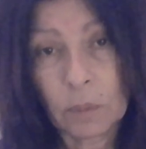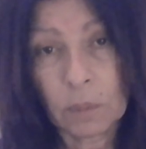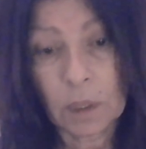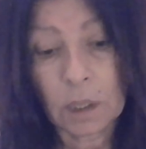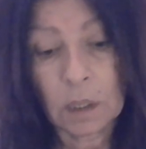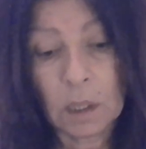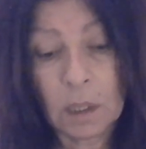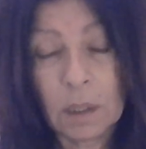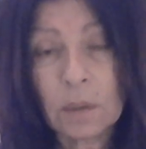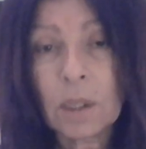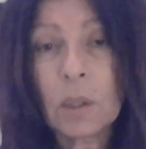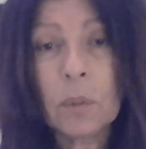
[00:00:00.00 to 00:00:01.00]
Right.
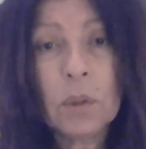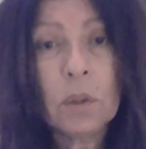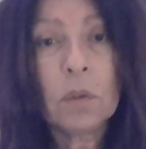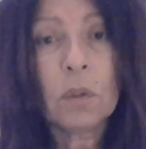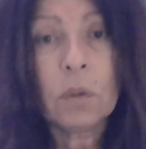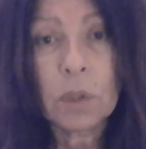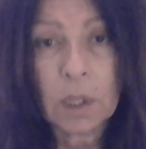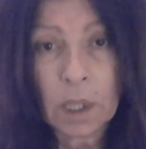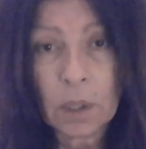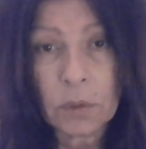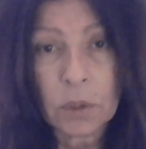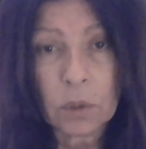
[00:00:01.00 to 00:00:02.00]
It's like when you do the
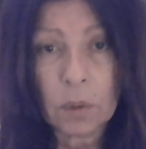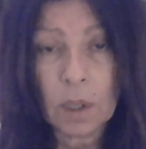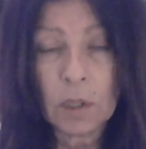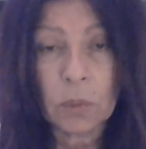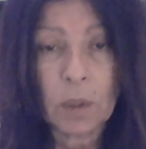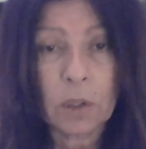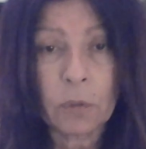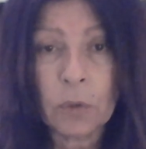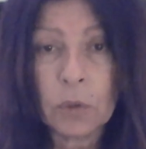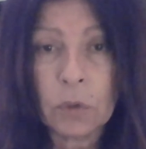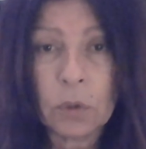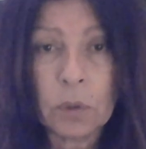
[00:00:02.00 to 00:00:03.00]
Celtic cross, right? The
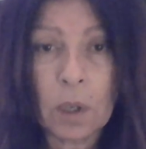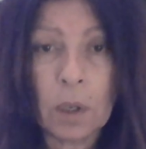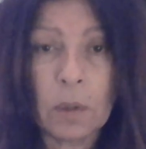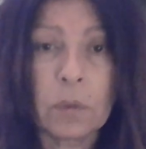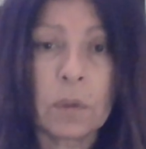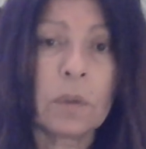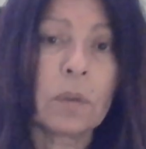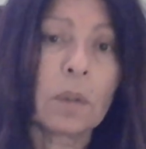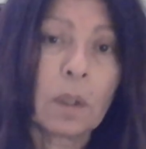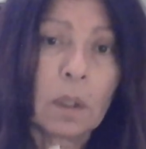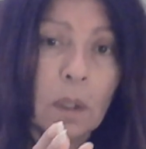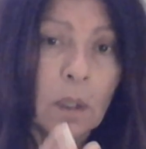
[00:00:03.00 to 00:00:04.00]
first 2 cards is,
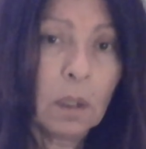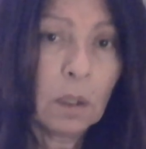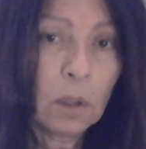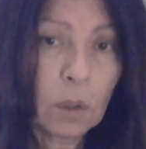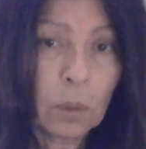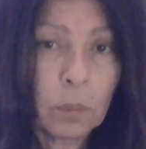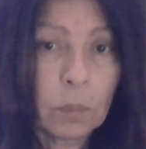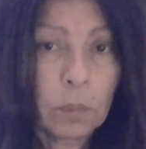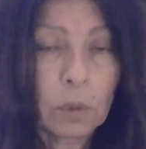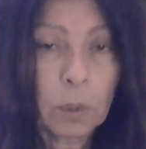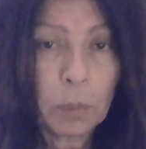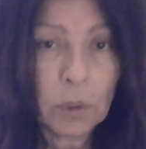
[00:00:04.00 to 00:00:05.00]

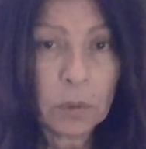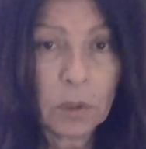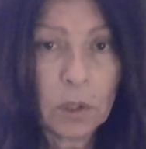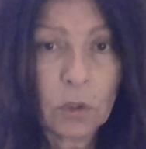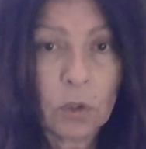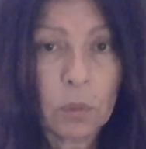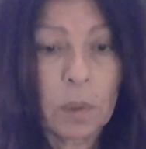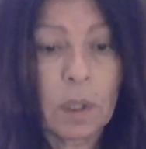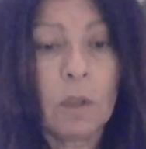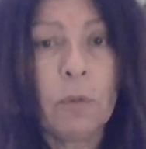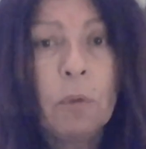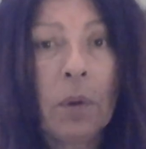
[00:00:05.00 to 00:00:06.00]
the person that you're
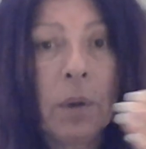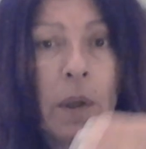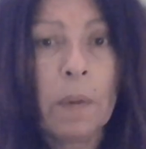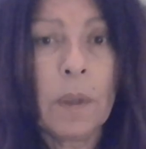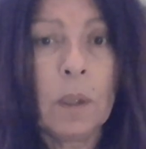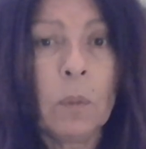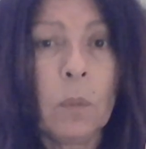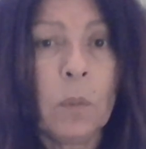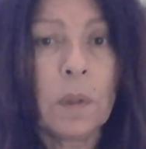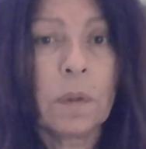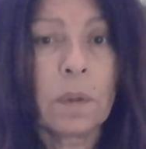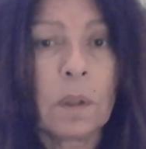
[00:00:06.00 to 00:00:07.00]
reading for, and then
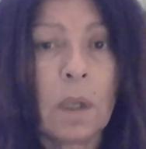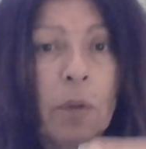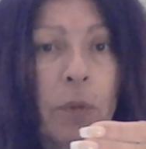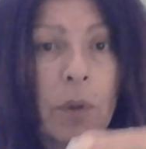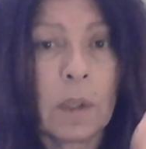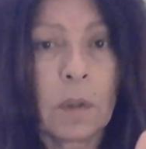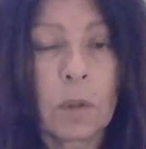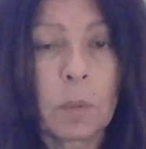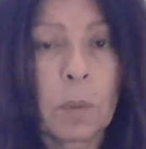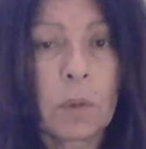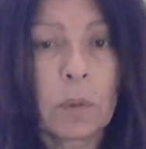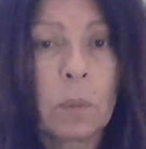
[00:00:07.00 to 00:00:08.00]
what's covering this
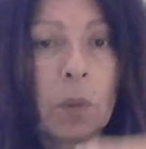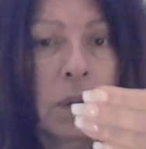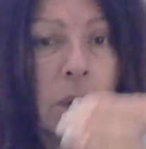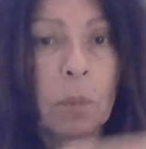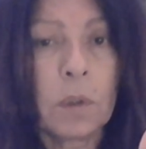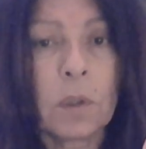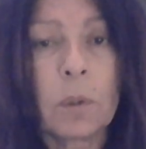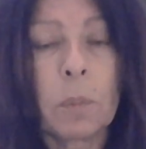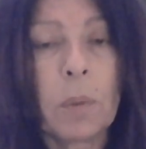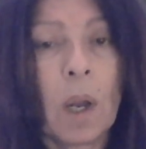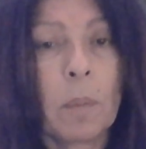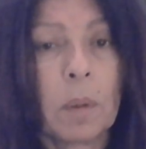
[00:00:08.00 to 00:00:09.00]
person? What's the
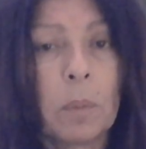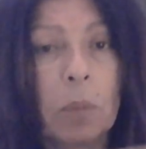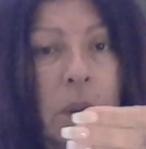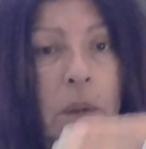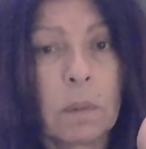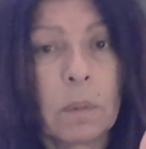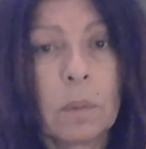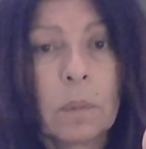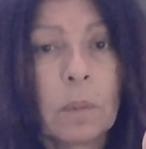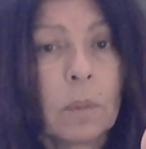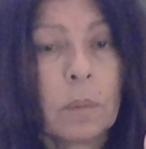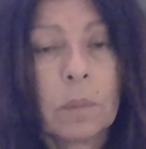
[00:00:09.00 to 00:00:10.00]
problem?
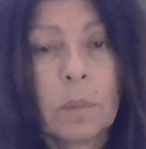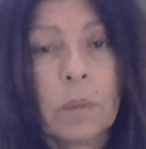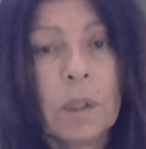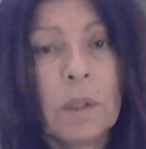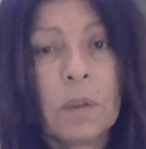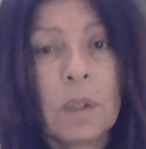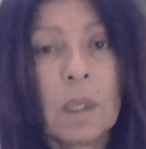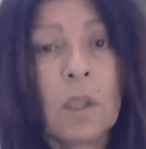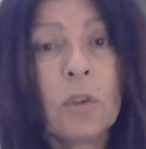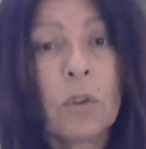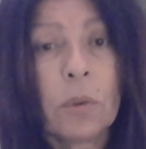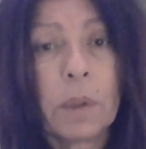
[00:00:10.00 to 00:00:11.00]
What is the
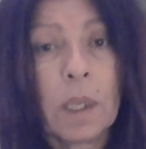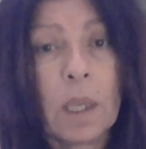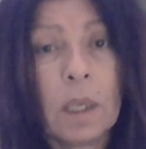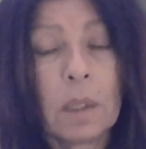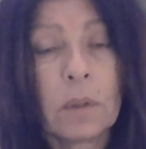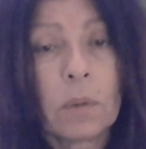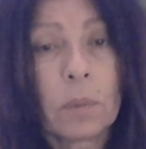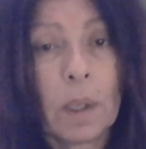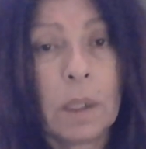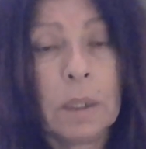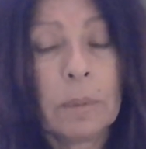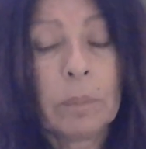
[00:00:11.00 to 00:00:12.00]
issue at hand,
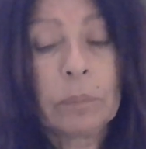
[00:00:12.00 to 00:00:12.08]
right?